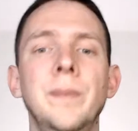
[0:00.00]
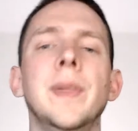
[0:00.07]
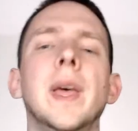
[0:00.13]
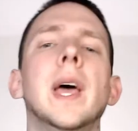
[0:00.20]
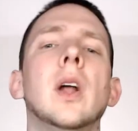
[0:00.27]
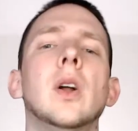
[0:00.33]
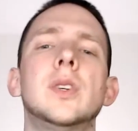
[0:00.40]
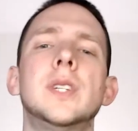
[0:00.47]

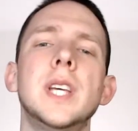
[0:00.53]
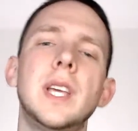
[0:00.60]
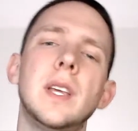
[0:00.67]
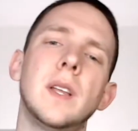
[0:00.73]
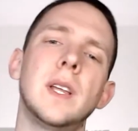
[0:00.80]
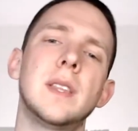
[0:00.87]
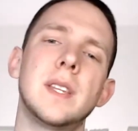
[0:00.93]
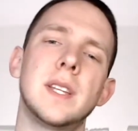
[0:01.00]
and
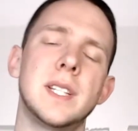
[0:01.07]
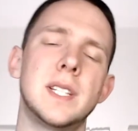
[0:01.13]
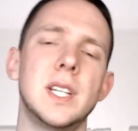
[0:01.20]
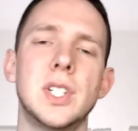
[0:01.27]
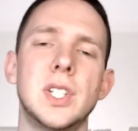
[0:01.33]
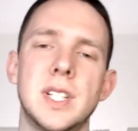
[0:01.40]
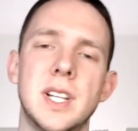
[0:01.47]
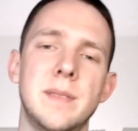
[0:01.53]
articulate the
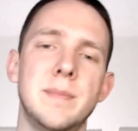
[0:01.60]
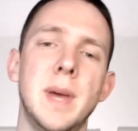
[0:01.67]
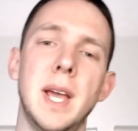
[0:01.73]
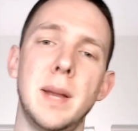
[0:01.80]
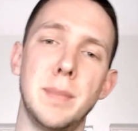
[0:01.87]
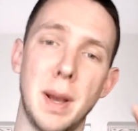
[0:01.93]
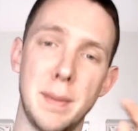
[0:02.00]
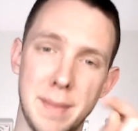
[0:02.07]
decisions they've
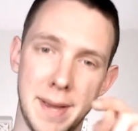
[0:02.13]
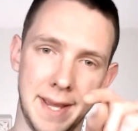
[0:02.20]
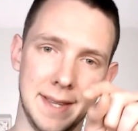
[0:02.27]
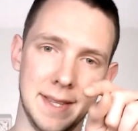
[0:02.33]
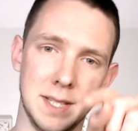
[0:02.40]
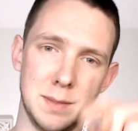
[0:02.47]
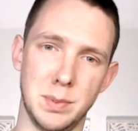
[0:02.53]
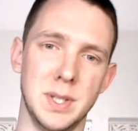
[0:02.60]
made by
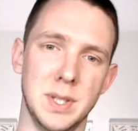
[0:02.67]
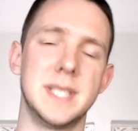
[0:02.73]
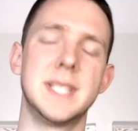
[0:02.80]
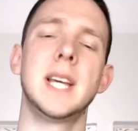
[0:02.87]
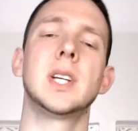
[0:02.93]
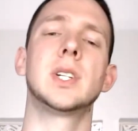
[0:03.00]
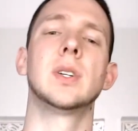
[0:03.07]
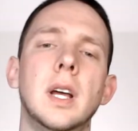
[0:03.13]
making this
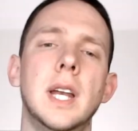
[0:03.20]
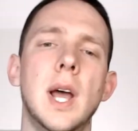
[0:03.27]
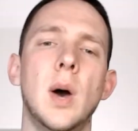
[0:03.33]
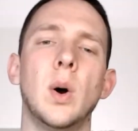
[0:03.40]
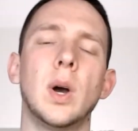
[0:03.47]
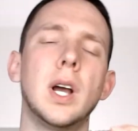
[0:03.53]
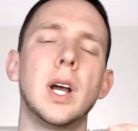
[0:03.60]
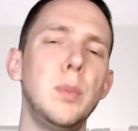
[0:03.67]
presentation.
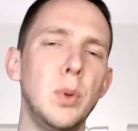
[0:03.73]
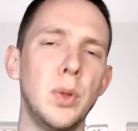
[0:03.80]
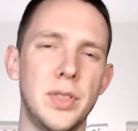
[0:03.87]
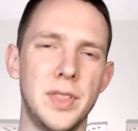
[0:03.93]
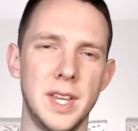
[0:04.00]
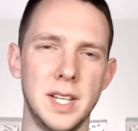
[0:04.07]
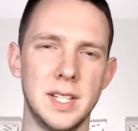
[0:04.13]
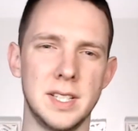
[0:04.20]
Now, a couple
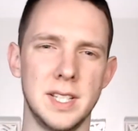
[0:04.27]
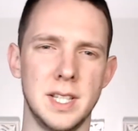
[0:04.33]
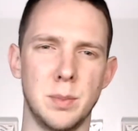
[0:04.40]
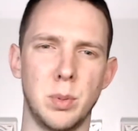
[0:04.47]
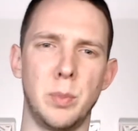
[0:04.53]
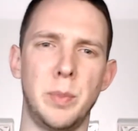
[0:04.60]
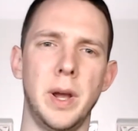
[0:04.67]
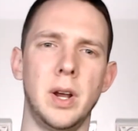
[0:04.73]
things in the
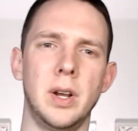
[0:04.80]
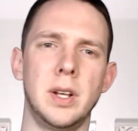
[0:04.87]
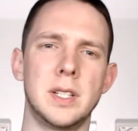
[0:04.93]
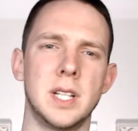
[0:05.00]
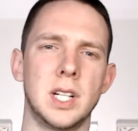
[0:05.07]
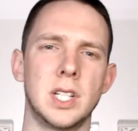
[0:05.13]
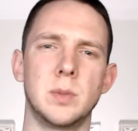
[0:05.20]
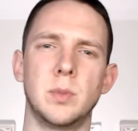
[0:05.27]
preparing
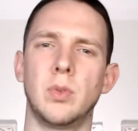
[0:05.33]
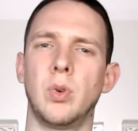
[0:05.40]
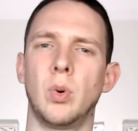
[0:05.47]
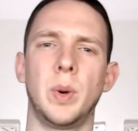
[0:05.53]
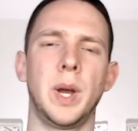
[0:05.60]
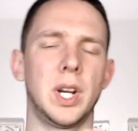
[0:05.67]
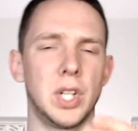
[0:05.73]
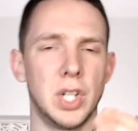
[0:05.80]
section before
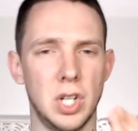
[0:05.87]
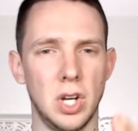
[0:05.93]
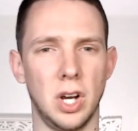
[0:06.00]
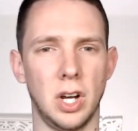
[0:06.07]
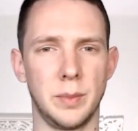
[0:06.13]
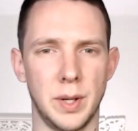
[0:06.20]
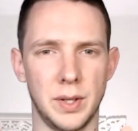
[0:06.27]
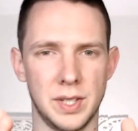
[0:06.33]
we actually
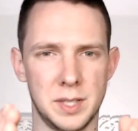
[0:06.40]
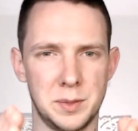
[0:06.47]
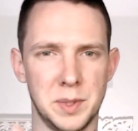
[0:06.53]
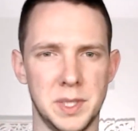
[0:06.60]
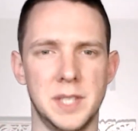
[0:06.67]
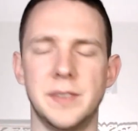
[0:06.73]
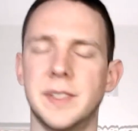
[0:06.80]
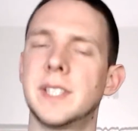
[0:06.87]
talk about the
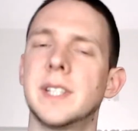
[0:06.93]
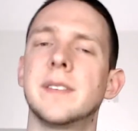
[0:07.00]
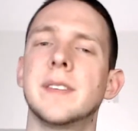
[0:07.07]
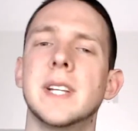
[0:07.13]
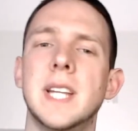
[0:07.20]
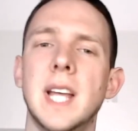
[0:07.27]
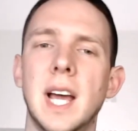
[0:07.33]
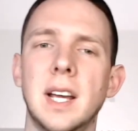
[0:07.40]
specifics of
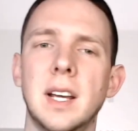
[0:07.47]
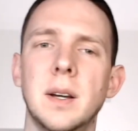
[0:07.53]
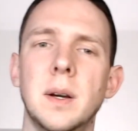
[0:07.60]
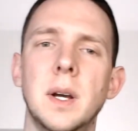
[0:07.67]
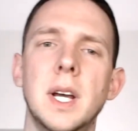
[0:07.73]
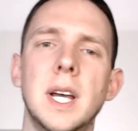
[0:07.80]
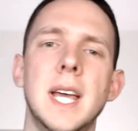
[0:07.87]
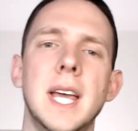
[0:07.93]
the deck
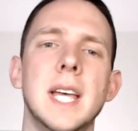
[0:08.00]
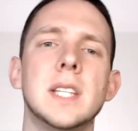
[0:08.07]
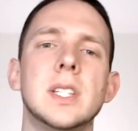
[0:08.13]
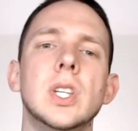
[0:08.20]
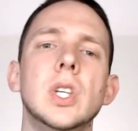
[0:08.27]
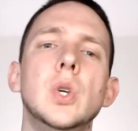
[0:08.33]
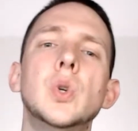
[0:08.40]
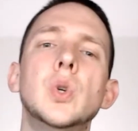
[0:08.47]
is
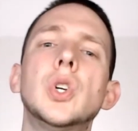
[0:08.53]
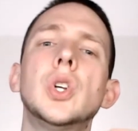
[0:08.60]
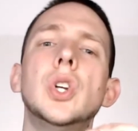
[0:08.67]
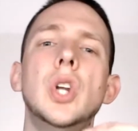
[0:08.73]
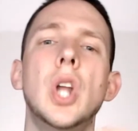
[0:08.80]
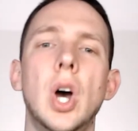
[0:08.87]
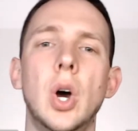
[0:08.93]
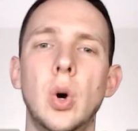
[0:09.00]
you
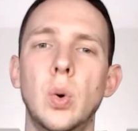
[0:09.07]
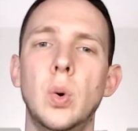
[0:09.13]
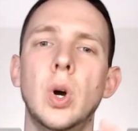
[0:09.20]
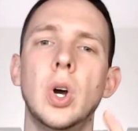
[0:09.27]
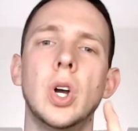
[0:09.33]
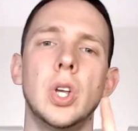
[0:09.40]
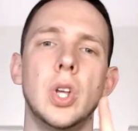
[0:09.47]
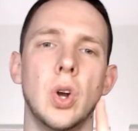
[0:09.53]
should know
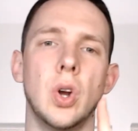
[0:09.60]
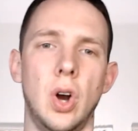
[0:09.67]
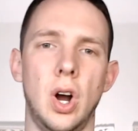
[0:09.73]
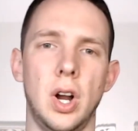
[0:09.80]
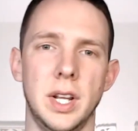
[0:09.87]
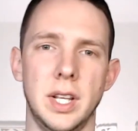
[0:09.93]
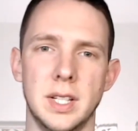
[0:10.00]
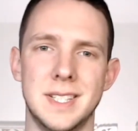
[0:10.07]
your
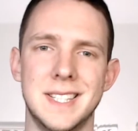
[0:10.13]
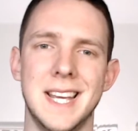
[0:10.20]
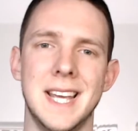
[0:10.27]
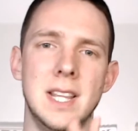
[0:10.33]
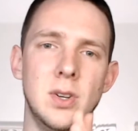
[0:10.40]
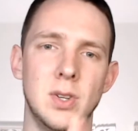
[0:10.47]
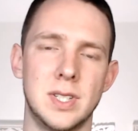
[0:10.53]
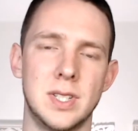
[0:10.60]
audience
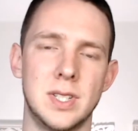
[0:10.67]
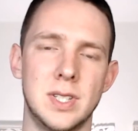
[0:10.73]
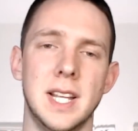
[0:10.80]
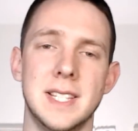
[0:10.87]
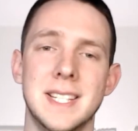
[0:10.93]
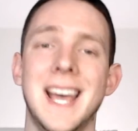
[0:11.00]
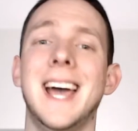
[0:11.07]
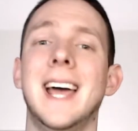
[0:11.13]
and your
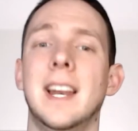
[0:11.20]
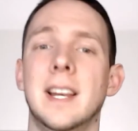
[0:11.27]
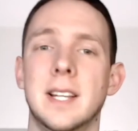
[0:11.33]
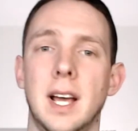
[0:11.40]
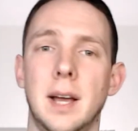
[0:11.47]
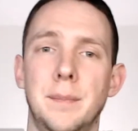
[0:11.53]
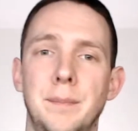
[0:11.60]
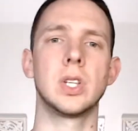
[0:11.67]
settings ahead of
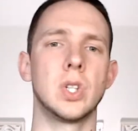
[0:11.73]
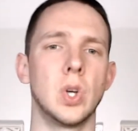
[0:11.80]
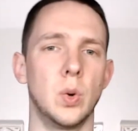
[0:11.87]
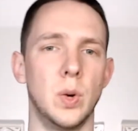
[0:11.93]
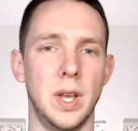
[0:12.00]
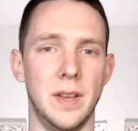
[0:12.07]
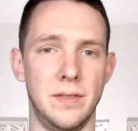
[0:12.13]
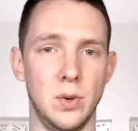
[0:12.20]
time.
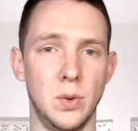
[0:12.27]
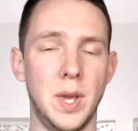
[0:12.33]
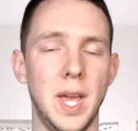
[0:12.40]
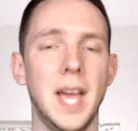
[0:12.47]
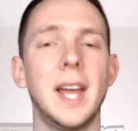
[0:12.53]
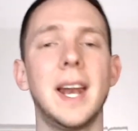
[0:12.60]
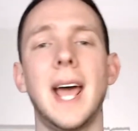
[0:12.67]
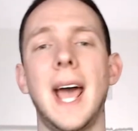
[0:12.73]
So if you
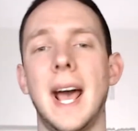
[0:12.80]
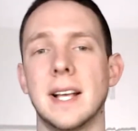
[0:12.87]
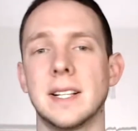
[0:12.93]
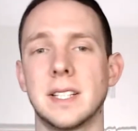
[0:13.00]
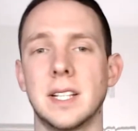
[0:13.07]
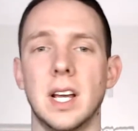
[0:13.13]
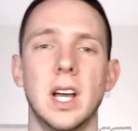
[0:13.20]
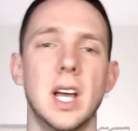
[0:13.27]
can't,
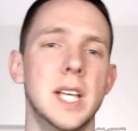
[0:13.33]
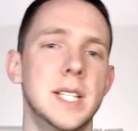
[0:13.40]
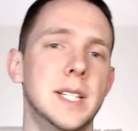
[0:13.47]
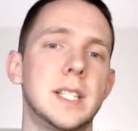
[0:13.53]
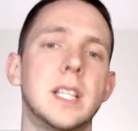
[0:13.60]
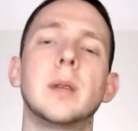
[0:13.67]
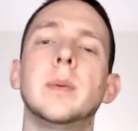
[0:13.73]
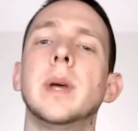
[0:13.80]
ask, is
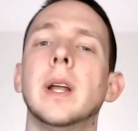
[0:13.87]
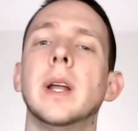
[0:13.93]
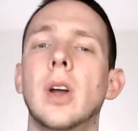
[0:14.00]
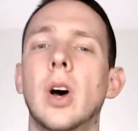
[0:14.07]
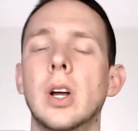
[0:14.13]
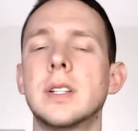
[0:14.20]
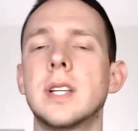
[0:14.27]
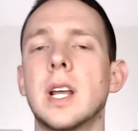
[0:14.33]
this going to be a
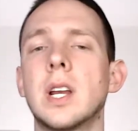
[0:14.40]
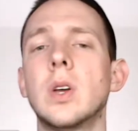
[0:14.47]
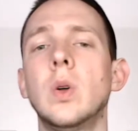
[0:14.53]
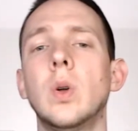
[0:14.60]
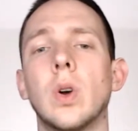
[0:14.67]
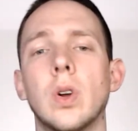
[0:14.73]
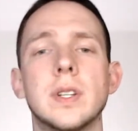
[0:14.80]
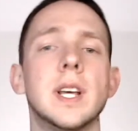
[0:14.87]
non-technical
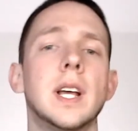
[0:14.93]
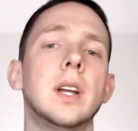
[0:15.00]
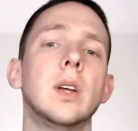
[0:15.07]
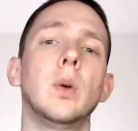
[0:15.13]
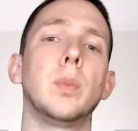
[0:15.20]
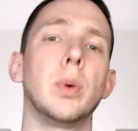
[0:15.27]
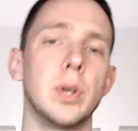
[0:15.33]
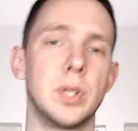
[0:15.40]
or
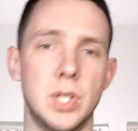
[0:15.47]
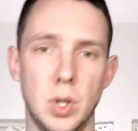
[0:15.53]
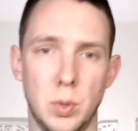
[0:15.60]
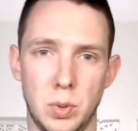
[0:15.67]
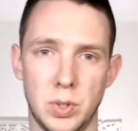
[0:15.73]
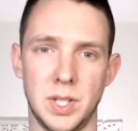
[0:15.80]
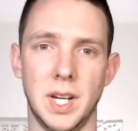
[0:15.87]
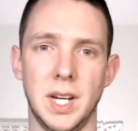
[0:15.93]
technical person you're
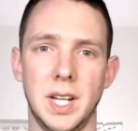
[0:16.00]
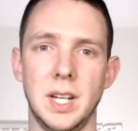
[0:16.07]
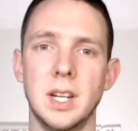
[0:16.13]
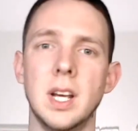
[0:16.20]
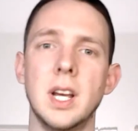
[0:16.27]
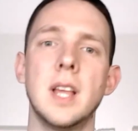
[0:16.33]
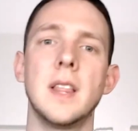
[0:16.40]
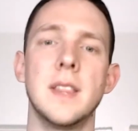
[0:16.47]
presenting
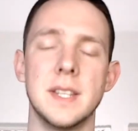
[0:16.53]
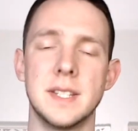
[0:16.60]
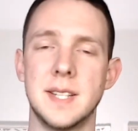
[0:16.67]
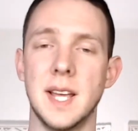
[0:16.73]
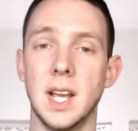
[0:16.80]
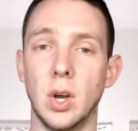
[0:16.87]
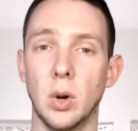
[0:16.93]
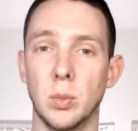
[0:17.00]
this
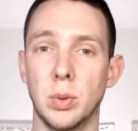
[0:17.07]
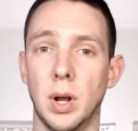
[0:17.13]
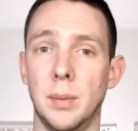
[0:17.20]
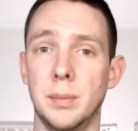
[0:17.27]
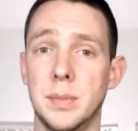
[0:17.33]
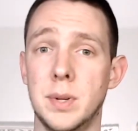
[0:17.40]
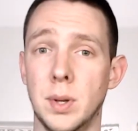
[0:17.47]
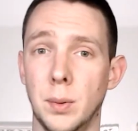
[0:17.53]
take-home
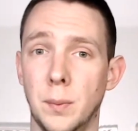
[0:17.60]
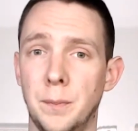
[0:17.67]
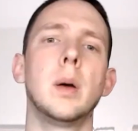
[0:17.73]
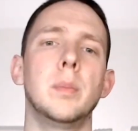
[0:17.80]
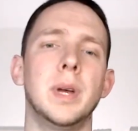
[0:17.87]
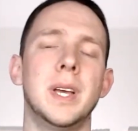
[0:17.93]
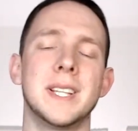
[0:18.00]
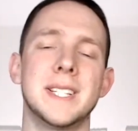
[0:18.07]
problem to?
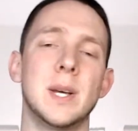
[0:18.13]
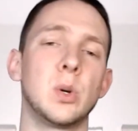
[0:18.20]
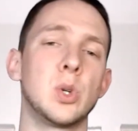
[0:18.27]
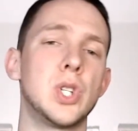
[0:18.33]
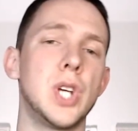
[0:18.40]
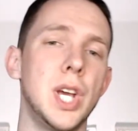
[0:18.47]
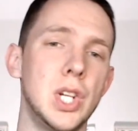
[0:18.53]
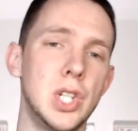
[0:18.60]
Because that will
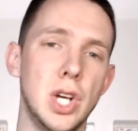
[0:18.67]
change